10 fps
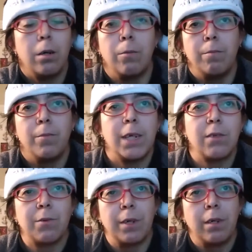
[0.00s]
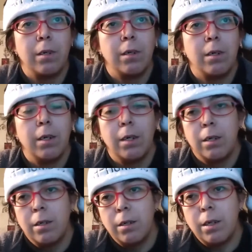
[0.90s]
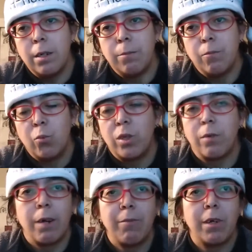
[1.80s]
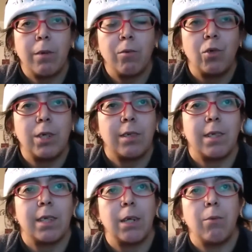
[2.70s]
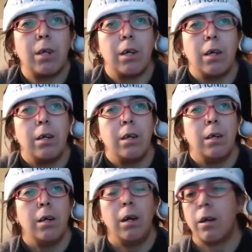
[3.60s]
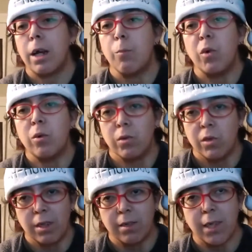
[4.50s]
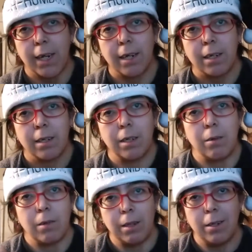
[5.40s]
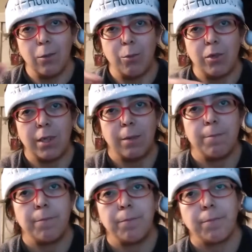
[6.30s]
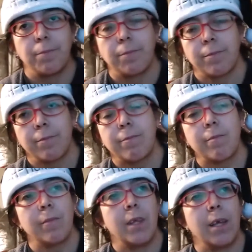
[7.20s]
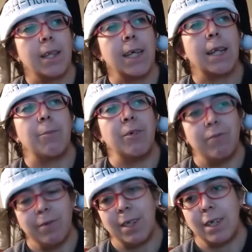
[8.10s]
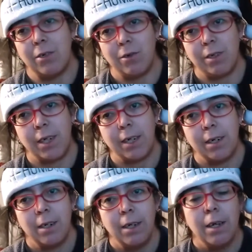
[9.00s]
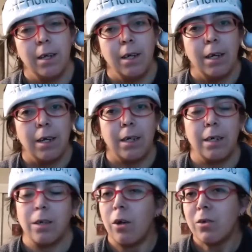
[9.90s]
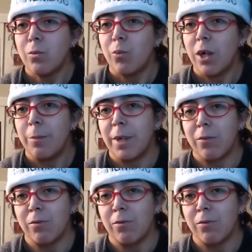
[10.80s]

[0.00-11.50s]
Oh, that's it. With the graphic novels, you get to see what Harkat molds look like. You know, the little person. I think that'd be really interesting. It'd also probably make